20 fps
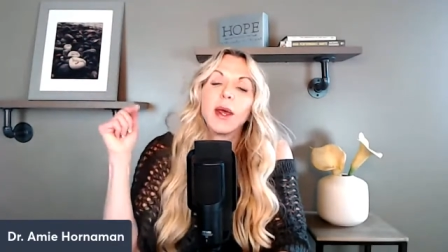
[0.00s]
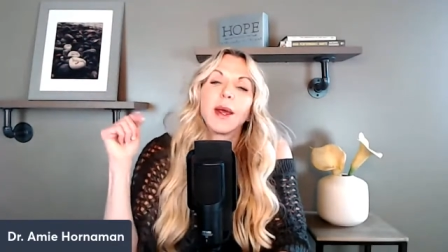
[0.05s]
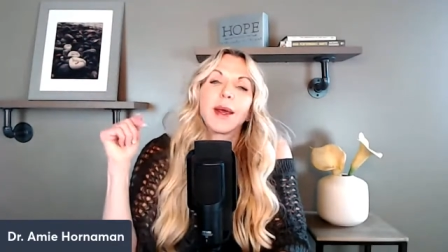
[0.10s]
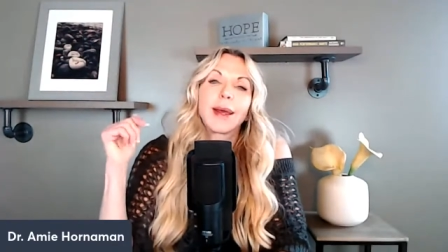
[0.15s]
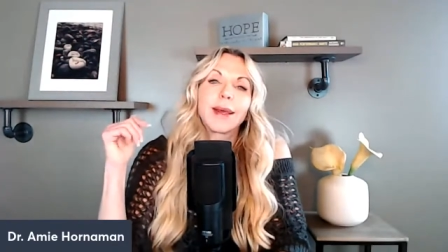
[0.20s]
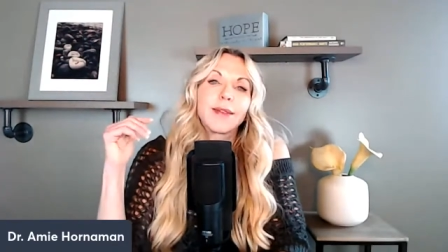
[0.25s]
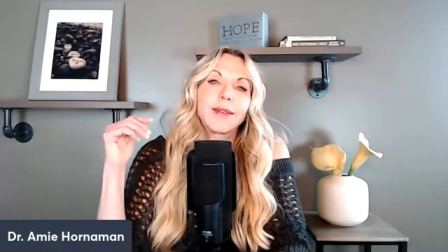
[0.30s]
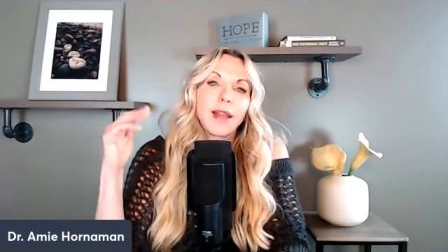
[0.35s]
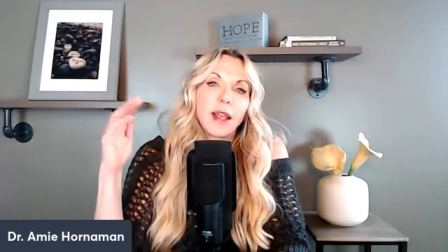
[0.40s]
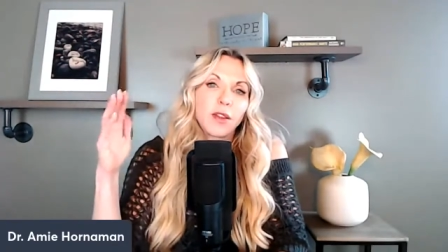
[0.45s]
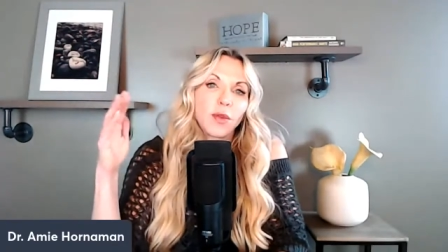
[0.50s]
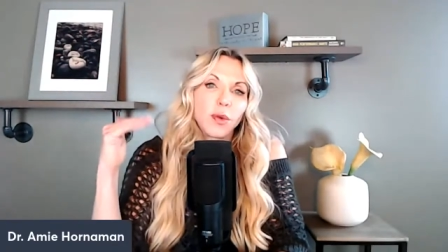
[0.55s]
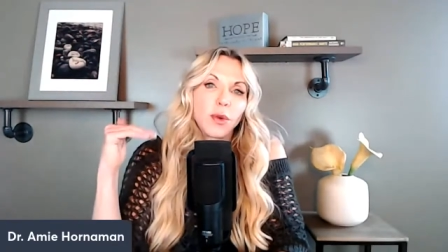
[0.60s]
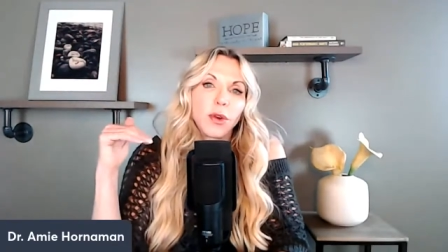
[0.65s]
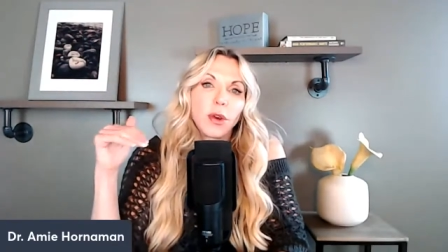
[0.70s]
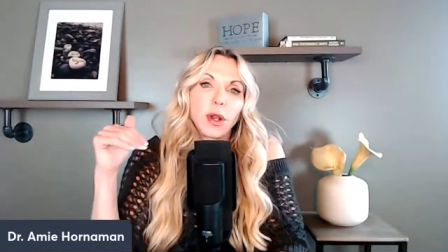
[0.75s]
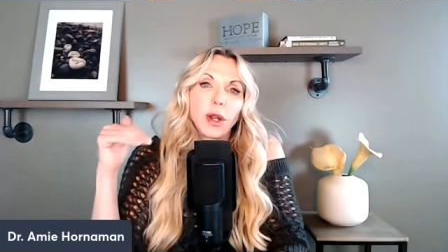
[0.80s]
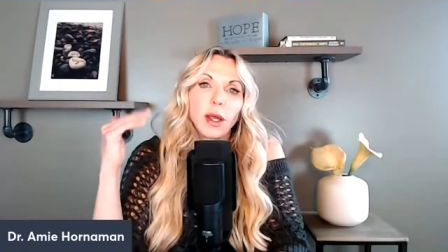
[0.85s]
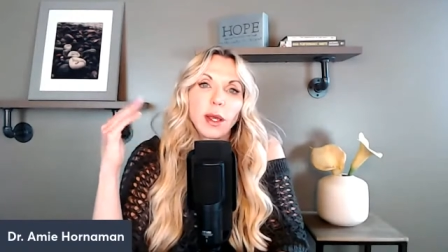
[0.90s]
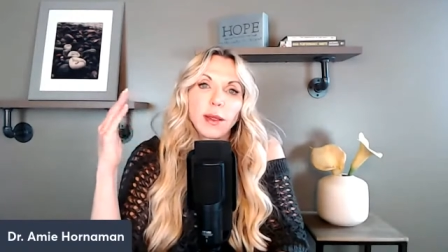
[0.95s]
Because that's where
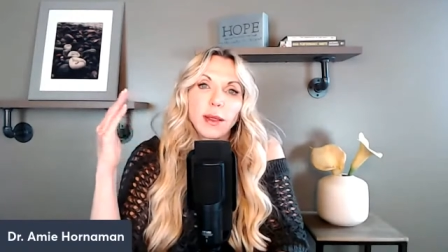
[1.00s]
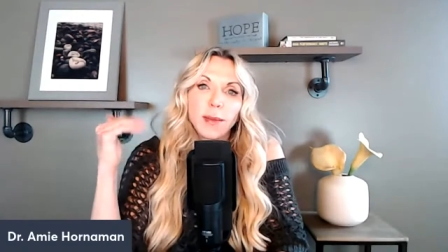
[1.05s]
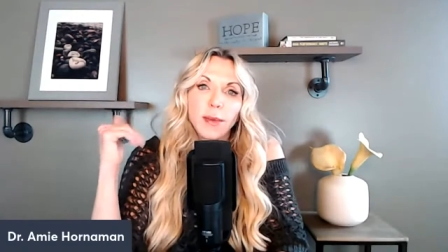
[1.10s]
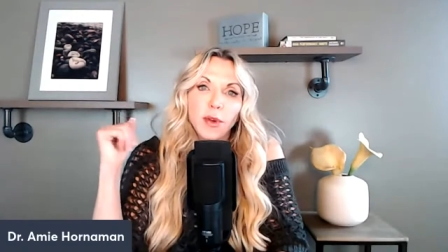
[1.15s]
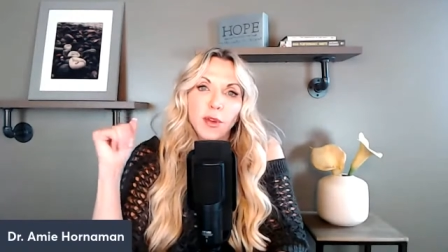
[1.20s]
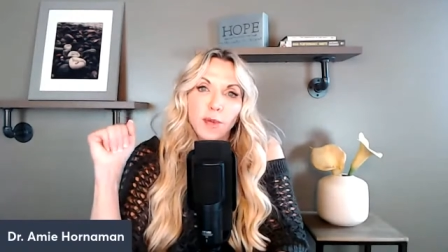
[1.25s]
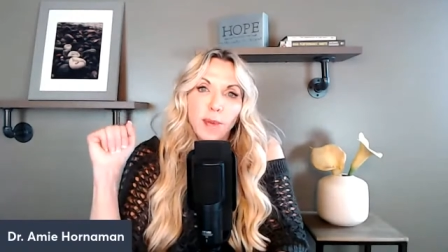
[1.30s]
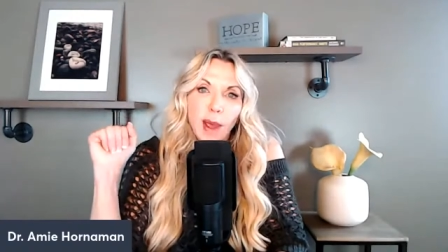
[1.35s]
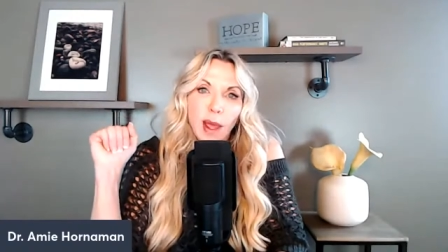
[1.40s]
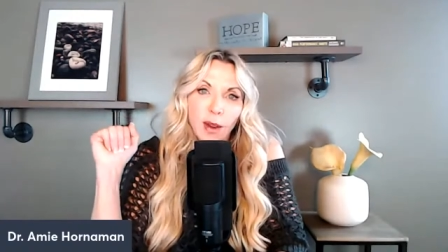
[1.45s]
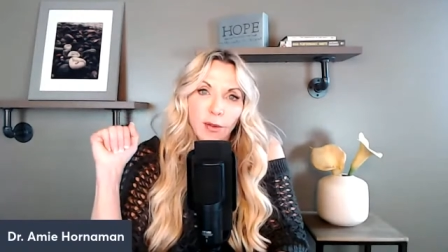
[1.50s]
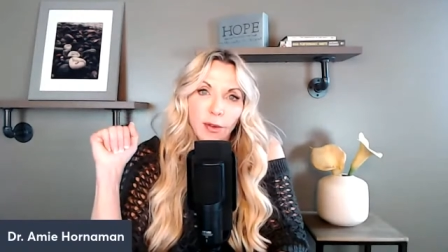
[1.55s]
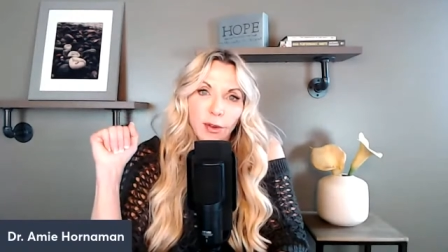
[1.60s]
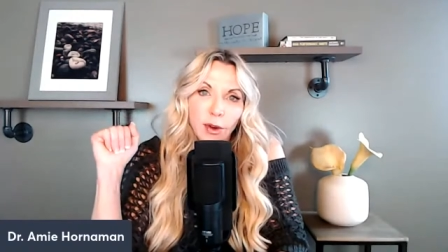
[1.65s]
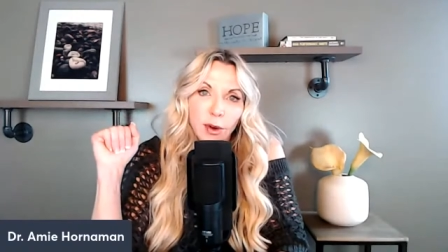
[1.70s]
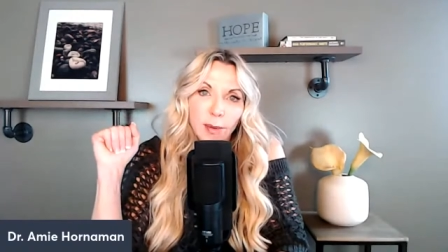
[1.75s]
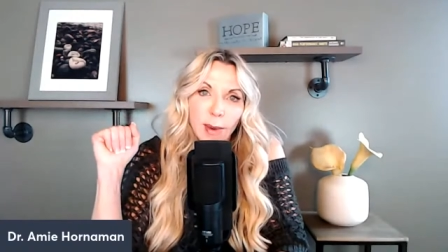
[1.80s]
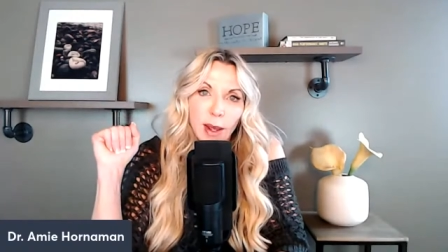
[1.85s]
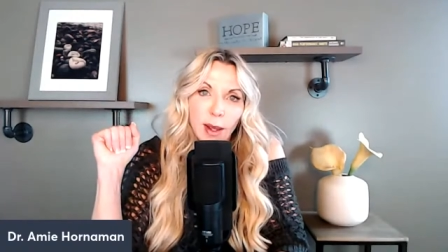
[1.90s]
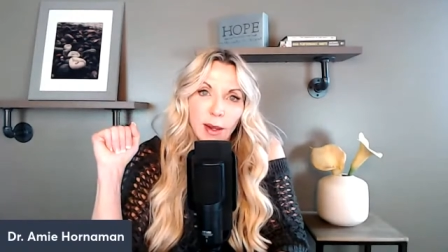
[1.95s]
you're going to get the most bang for
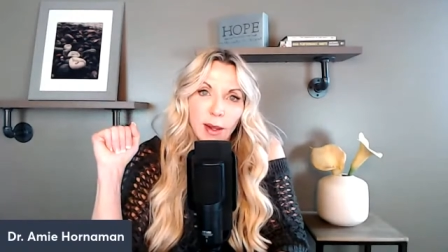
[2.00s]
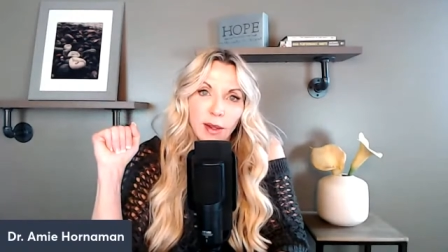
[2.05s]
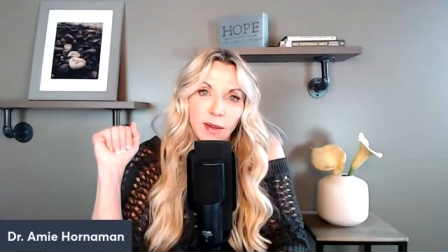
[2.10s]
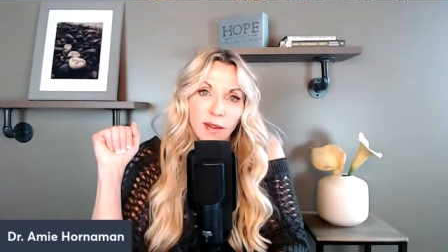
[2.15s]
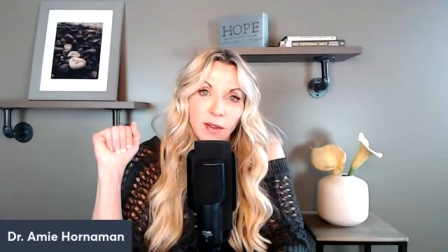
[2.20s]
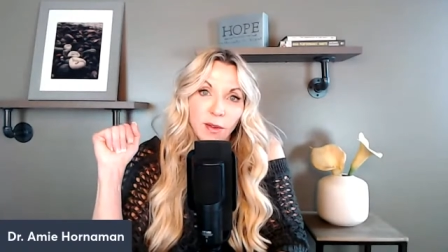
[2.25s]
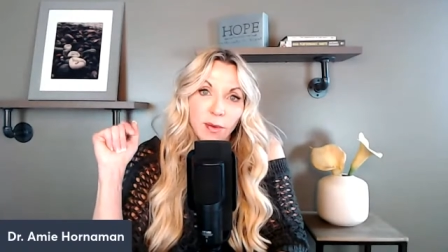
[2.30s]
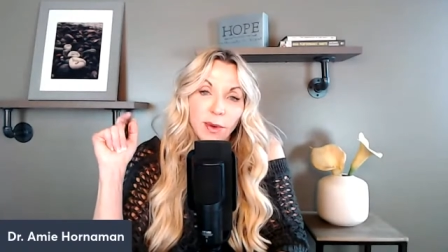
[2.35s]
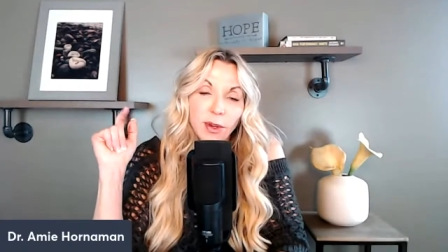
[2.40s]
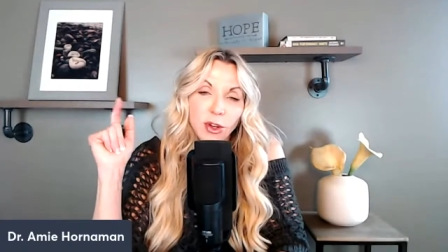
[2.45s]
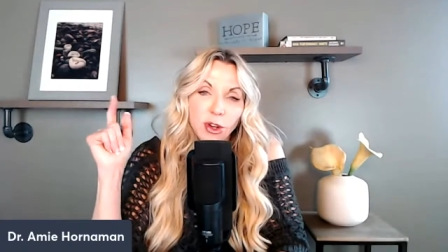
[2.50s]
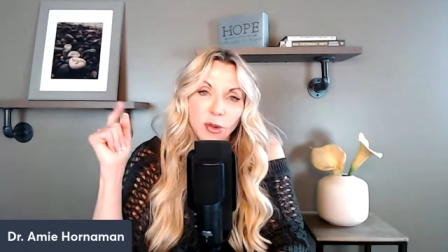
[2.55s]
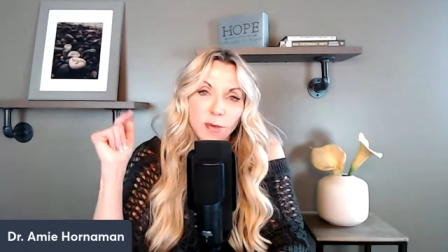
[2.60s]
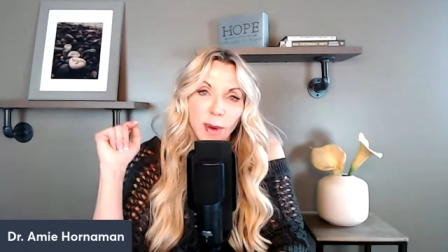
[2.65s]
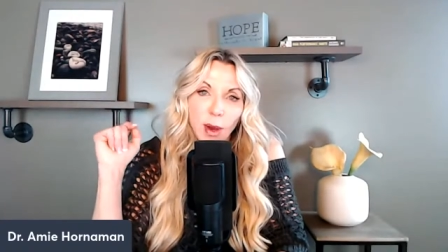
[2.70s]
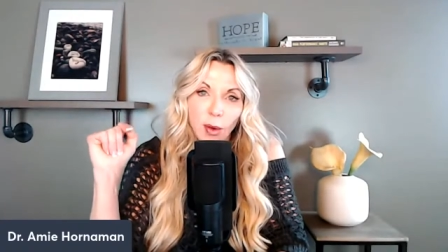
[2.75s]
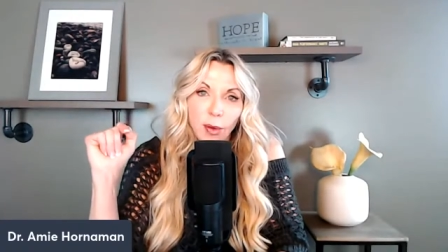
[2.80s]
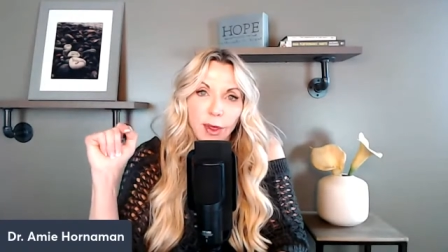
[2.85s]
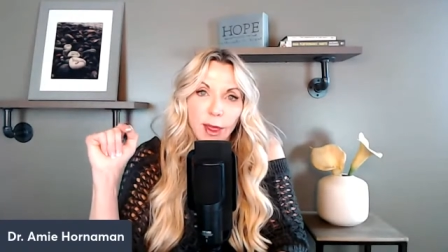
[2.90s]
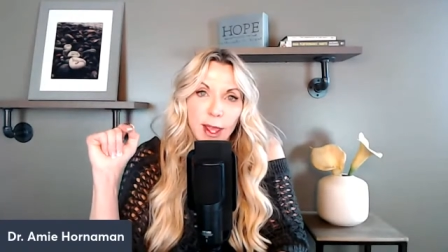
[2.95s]
your buck is if we do
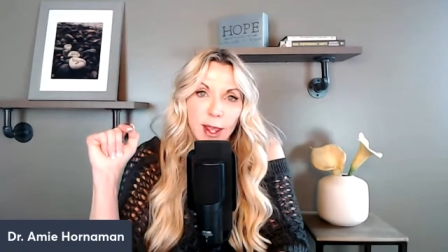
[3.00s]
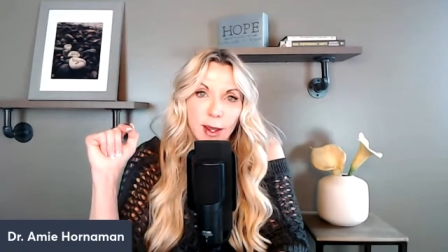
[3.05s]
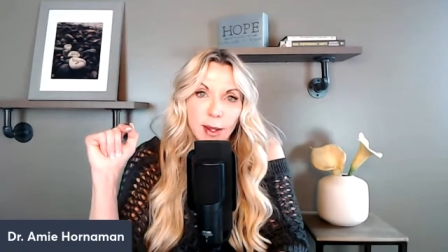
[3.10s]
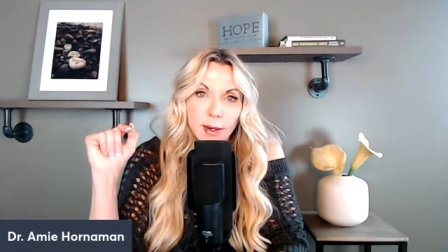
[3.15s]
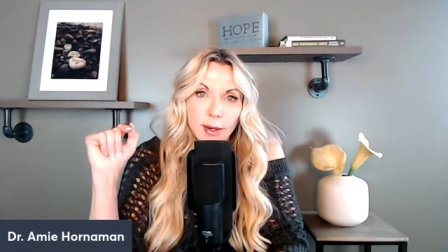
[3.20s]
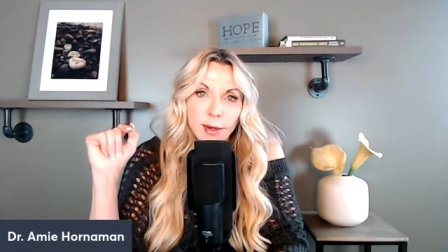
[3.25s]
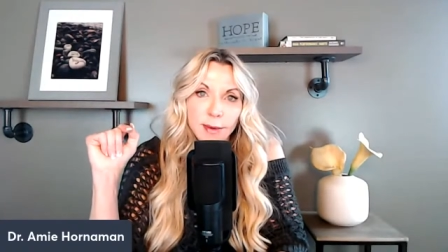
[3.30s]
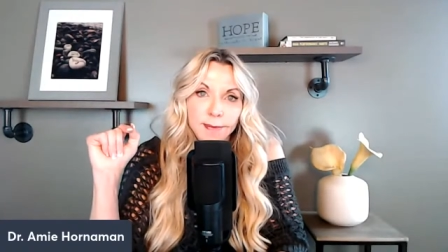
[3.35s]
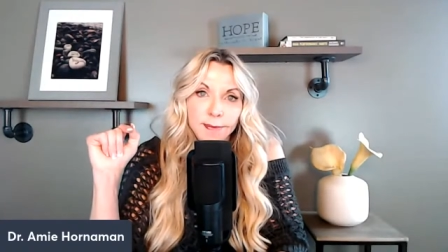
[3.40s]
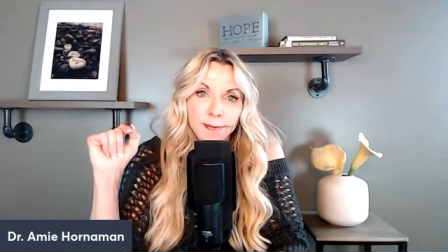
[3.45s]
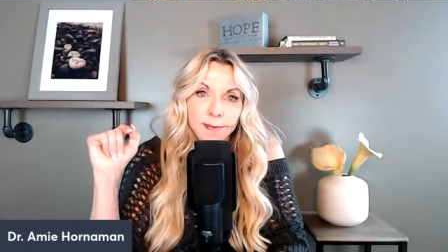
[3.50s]
both and.